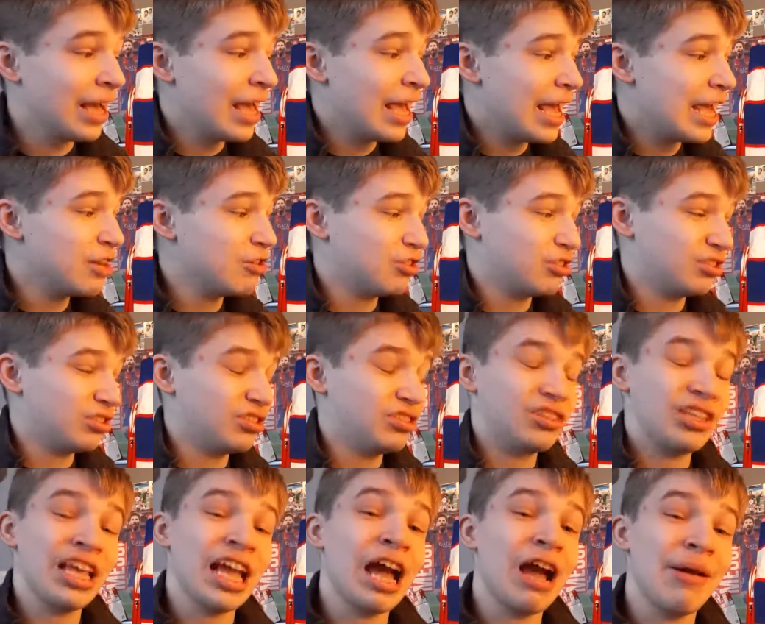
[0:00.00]
Interesting to
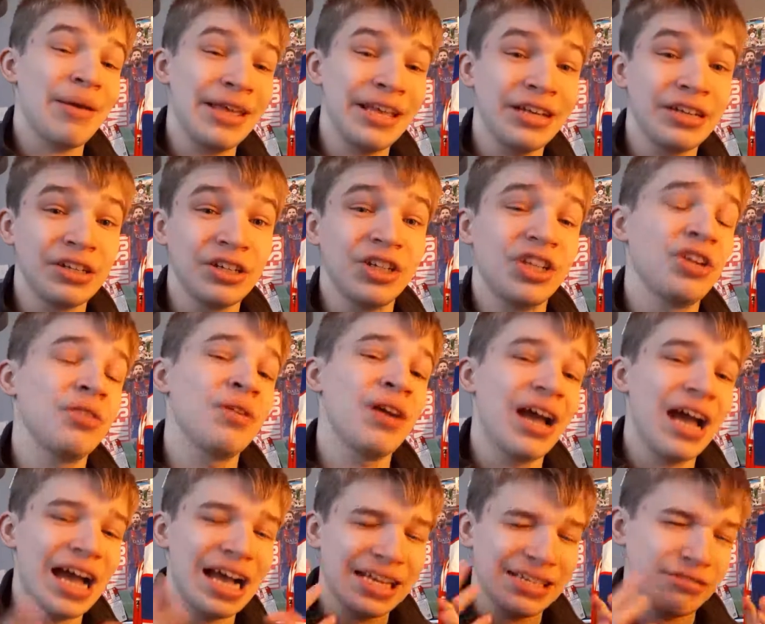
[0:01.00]
see how he can do
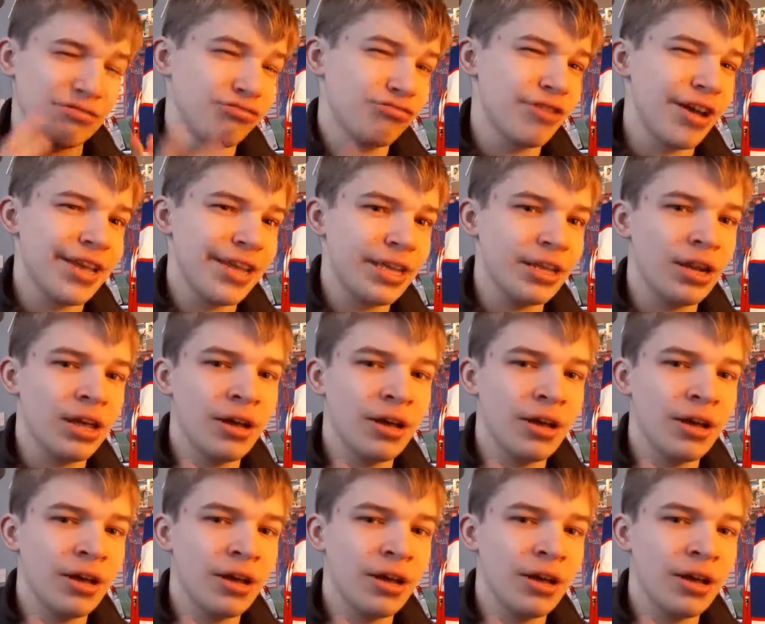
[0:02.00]
as a regular